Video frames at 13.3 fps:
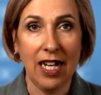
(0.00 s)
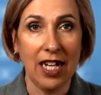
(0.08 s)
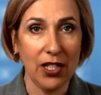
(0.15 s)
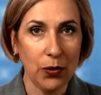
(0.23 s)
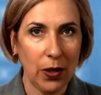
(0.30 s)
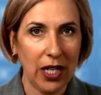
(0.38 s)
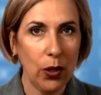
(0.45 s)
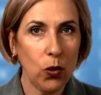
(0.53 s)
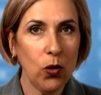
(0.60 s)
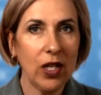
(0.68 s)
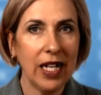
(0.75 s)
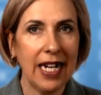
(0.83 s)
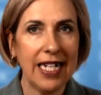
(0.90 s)
and while
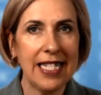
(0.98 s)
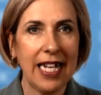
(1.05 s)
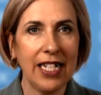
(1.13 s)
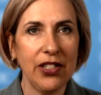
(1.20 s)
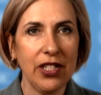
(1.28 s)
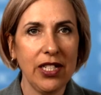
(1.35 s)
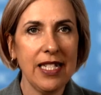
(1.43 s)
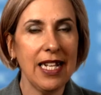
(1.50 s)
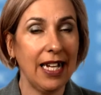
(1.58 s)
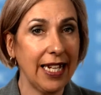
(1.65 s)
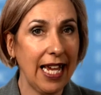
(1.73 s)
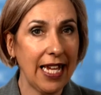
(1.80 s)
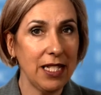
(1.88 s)
organisations
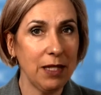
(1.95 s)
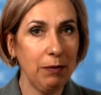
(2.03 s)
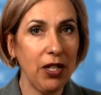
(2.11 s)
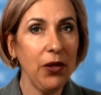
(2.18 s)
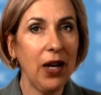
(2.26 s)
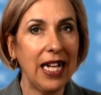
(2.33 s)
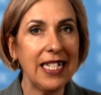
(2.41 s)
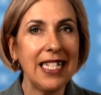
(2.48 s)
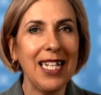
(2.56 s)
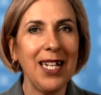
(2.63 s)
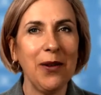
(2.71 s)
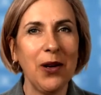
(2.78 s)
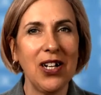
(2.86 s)
like ESMO and
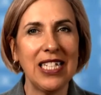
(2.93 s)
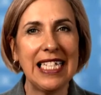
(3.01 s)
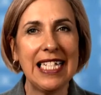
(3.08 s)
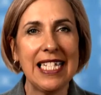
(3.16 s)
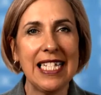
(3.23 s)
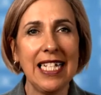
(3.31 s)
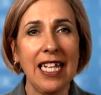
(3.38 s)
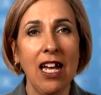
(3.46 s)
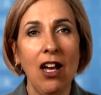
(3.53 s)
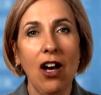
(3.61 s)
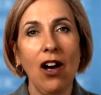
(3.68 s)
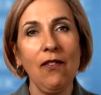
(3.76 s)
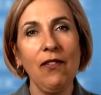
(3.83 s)
EORTC
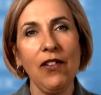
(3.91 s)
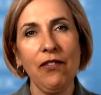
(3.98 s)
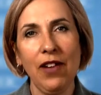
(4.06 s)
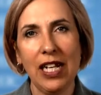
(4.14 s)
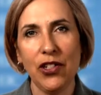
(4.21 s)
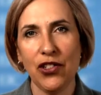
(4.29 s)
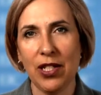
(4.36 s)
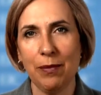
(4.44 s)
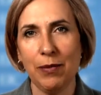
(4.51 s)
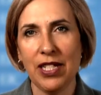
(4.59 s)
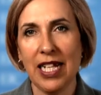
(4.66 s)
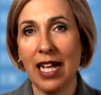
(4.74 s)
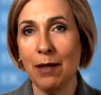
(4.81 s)
offer
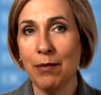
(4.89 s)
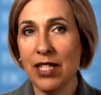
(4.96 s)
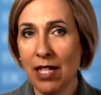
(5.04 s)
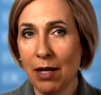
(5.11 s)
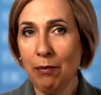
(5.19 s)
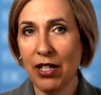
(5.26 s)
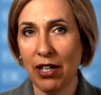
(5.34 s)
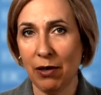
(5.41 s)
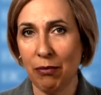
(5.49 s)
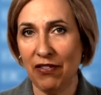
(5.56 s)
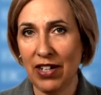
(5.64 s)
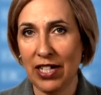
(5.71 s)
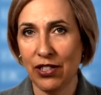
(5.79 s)
fellowships to help some young
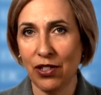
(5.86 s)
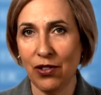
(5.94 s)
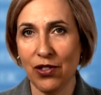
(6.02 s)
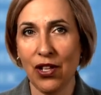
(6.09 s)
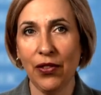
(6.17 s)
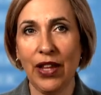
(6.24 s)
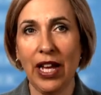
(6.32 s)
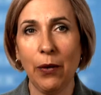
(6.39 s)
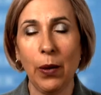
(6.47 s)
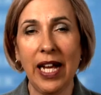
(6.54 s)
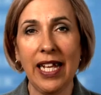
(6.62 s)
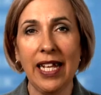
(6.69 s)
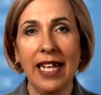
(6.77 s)
professionals on their
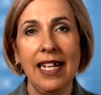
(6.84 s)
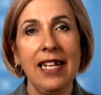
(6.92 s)
way,